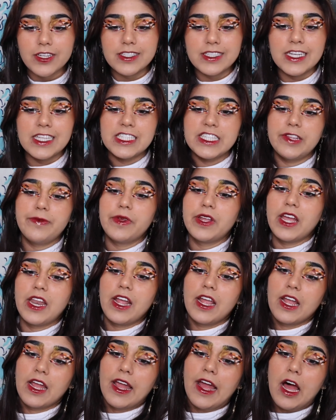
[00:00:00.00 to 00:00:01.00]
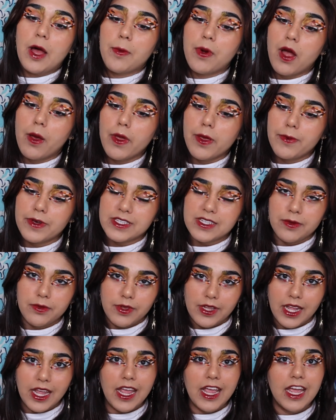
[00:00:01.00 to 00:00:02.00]
to say this at the beginning, I'll probably put
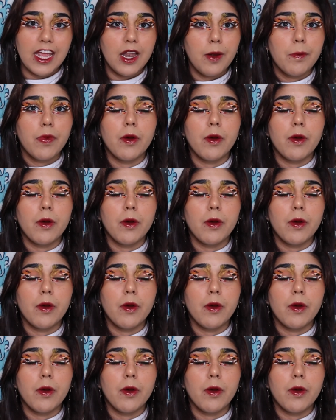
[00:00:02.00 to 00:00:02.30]
something in,